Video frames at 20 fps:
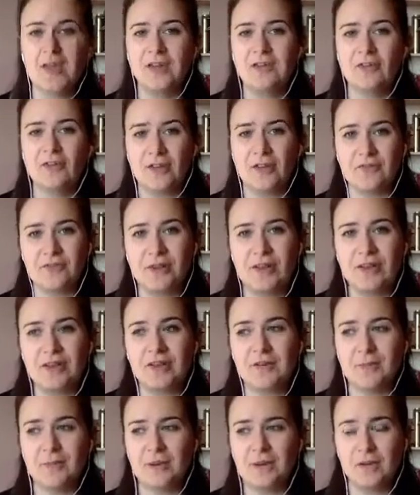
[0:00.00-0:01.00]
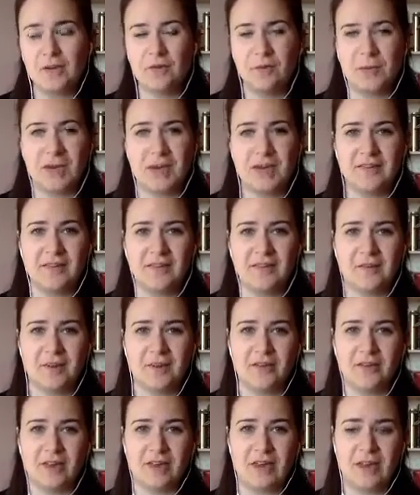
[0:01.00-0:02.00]
Generally, we use pacing to
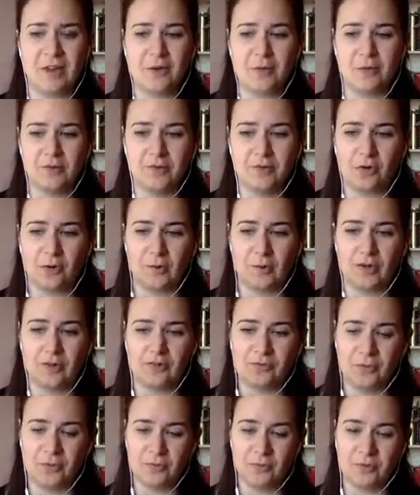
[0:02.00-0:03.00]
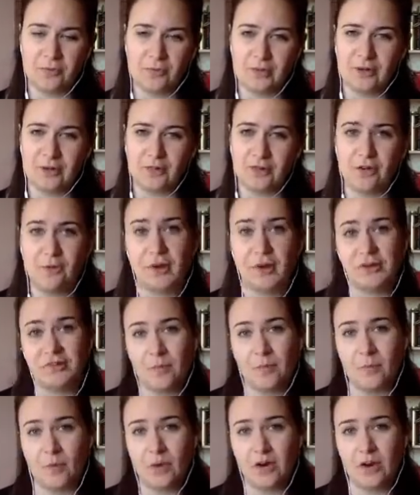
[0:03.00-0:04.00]
actually help stop us from doing too much
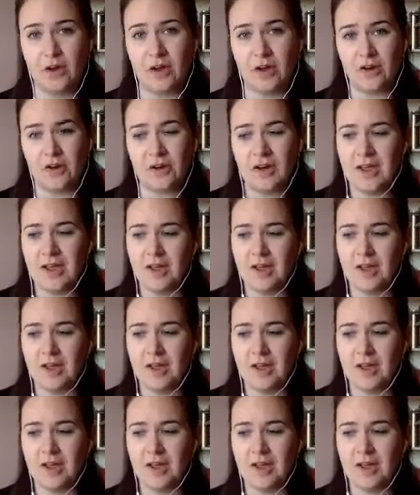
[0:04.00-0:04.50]
in one go and